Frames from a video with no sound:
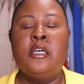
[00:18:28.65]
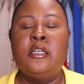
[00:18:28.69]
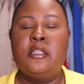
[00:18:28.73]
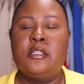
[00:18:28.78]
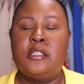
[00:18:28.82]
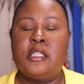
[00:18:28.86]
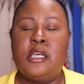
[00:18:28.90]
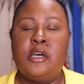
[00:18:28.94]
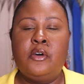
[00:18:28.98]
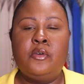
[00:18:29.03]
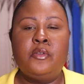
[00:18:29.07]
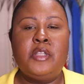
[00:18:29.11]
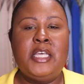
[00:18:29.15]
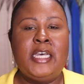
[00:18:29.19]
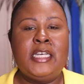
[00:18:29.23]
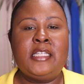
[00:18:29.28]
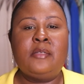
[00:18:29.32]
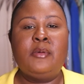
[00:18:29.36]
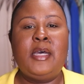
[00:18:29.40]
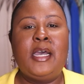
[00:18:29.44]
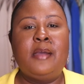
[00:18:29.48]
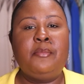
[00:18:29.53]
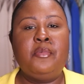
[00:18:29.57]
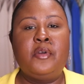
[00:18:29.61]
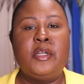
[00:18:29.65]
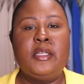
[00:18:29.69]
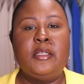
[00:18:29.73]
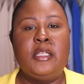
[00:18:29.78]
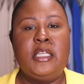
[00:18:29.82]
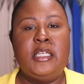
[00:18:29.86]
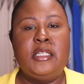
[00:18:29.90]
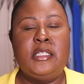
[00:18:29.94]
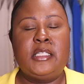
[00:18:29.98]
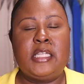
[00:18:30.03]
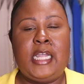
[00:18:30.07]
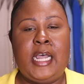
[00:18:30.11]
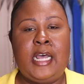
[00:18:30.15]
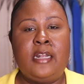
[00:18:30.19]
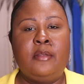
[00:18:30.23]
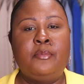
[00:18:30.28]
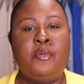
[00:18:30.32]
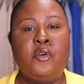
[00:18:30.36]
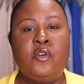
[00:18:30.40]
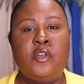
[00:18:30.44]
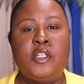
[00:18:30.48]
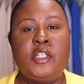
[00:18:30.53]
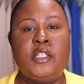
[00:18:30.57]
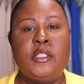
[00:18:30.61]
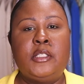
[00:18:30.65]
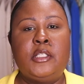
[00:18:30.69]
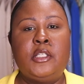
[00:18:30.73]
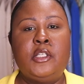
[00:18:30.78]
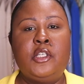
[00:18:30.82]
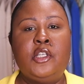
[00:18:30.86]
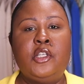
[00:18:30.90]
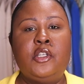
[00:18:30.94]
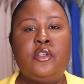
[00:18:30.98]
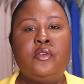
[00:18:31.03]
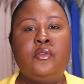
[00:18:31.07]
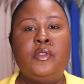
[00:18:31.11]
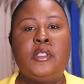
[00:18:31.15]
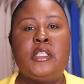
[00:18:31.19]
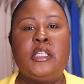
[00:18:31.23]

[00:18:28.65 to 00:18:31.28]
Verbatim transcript: So that's why I bring these styling portions to you,